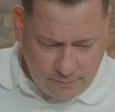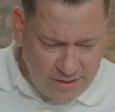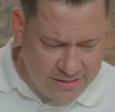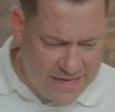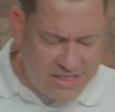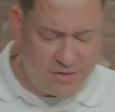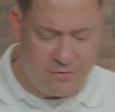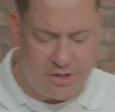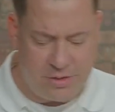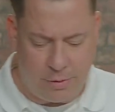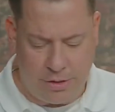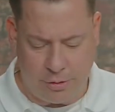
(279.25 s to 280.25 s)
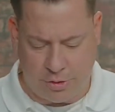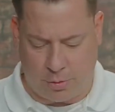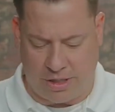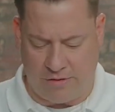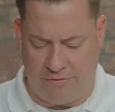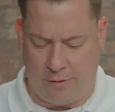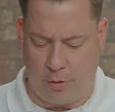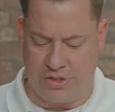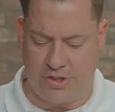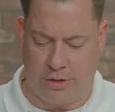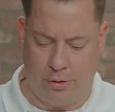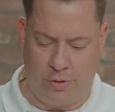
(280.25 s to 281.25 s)
that's the first thing we do, is we're gonna
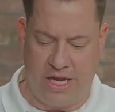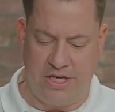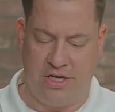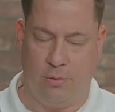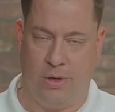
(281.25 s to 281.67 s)
focus on location and